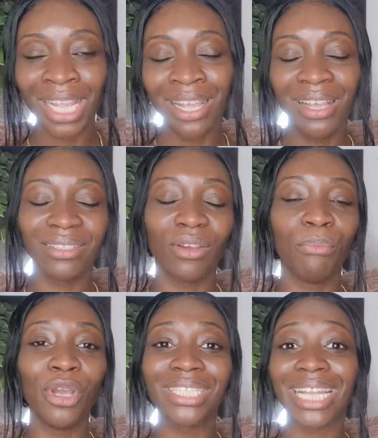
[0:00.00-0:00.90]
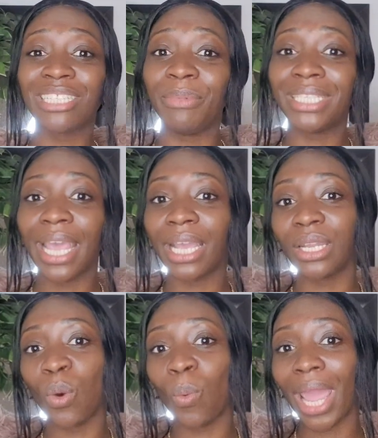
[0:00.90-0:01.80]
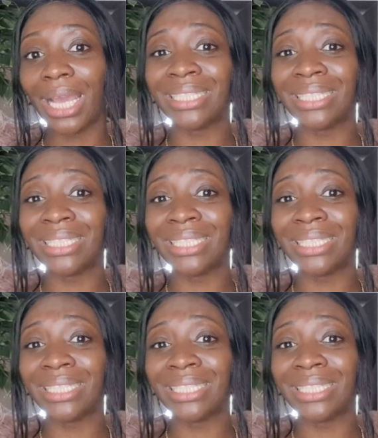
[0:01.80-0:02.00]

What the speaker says: So Moses had to be taken away,